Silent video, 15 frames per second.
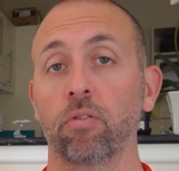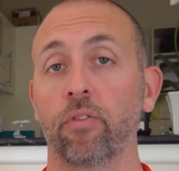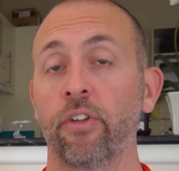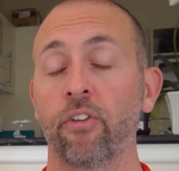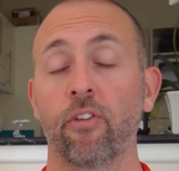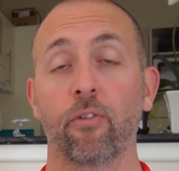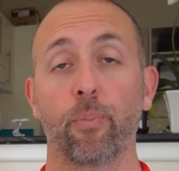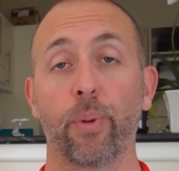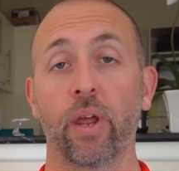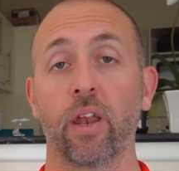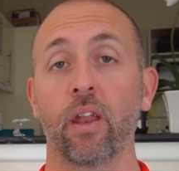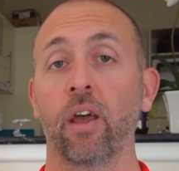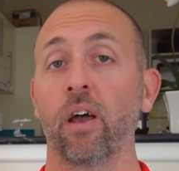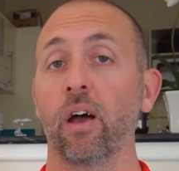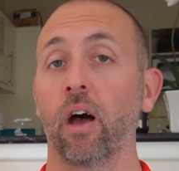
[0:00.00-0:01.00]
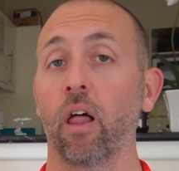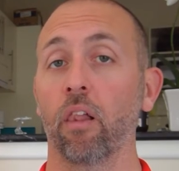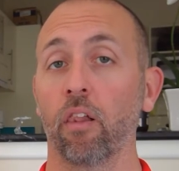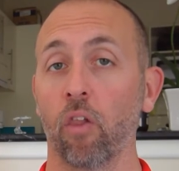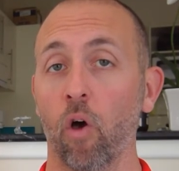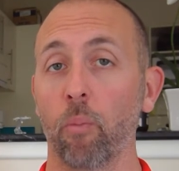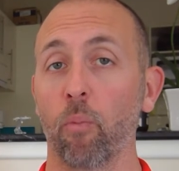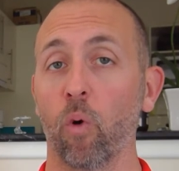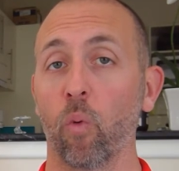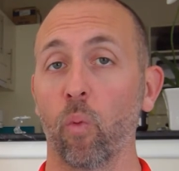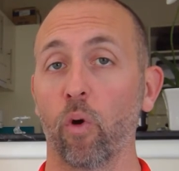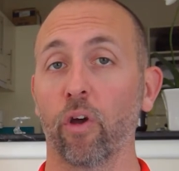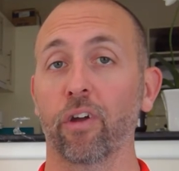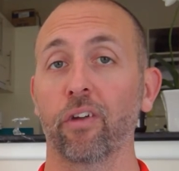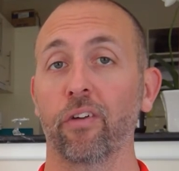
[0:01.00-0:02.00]
This has been a lot more
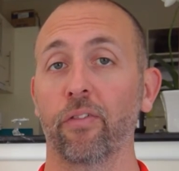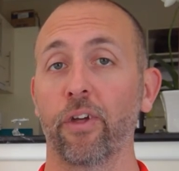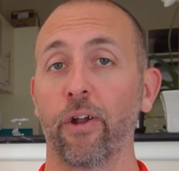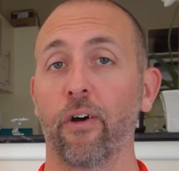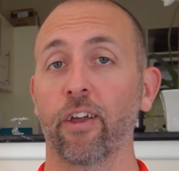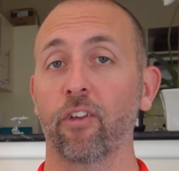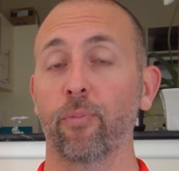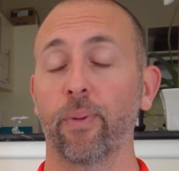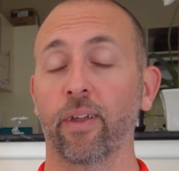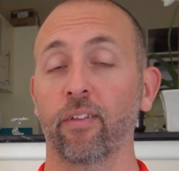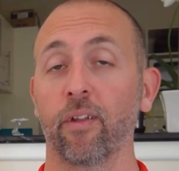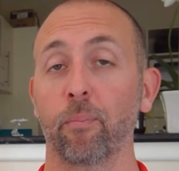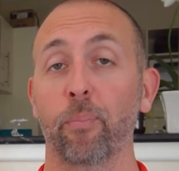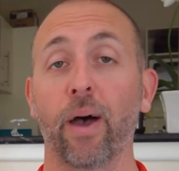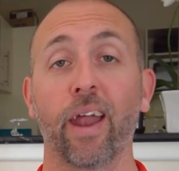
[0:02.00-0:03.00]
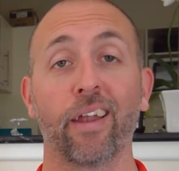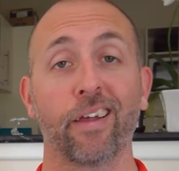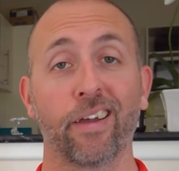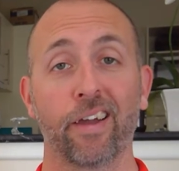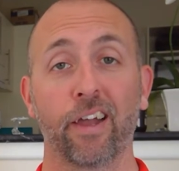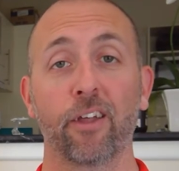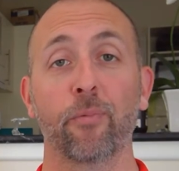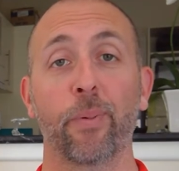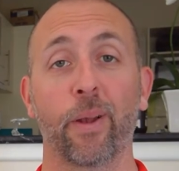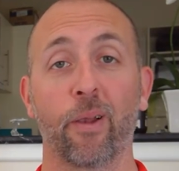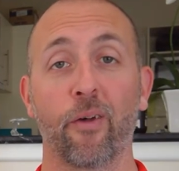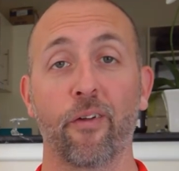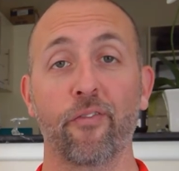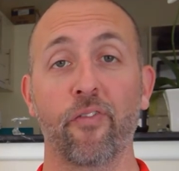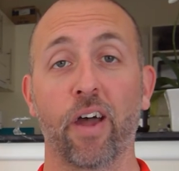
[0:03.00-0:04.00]
work than I expected, but it's been a
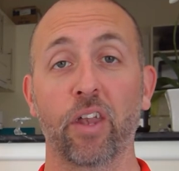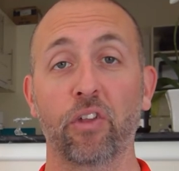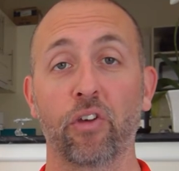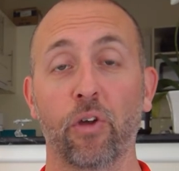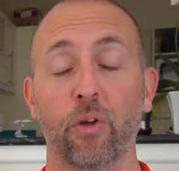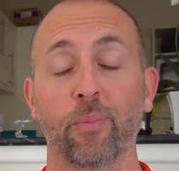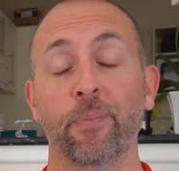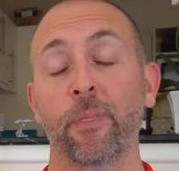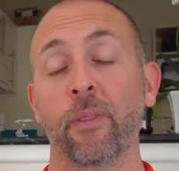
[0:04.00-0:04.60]
lot of fun too.